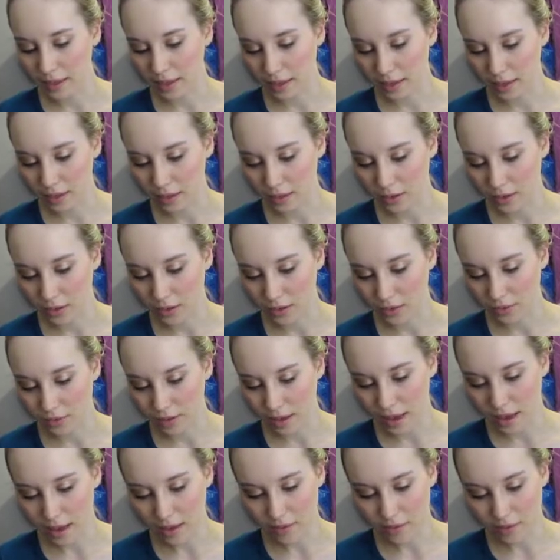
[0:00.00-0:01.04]

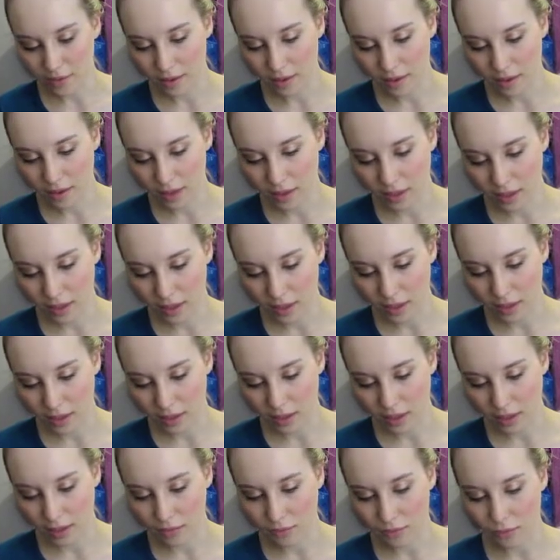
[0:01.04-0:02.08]
E35 and the
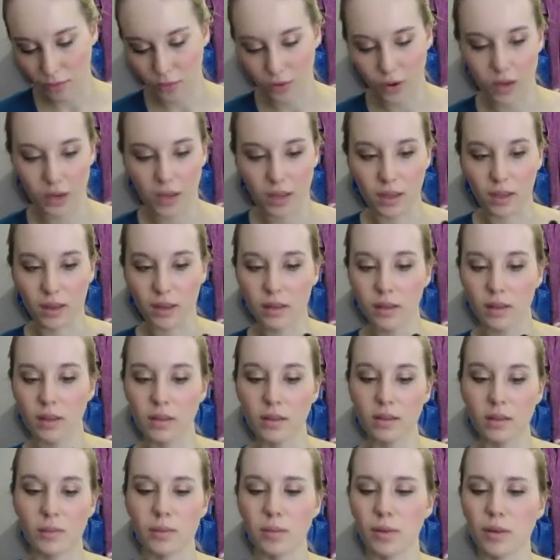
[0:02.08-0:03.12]
E40.
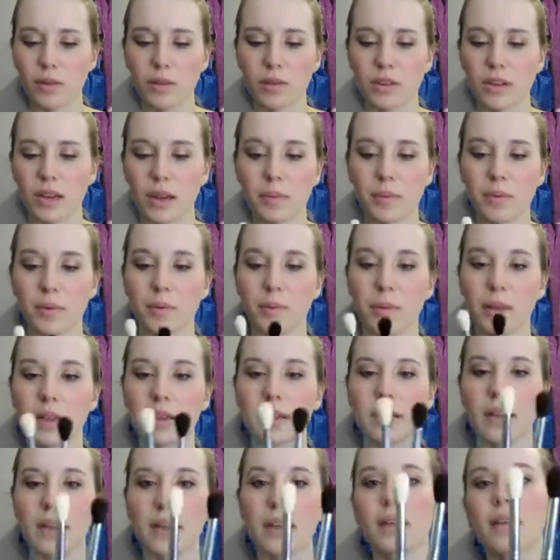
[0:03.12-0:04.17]
They're both tapered
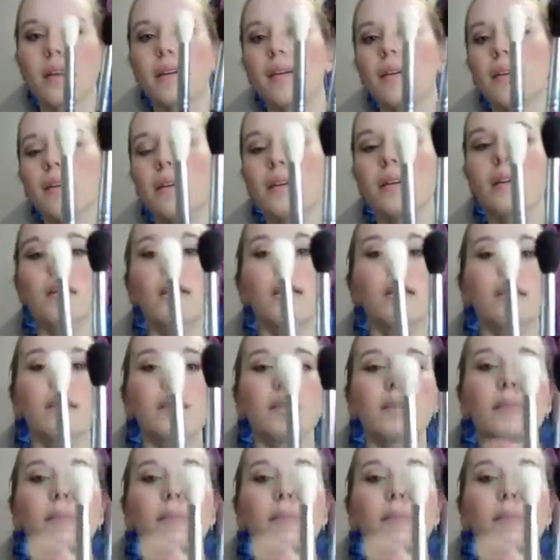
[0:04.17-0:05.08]
blending. The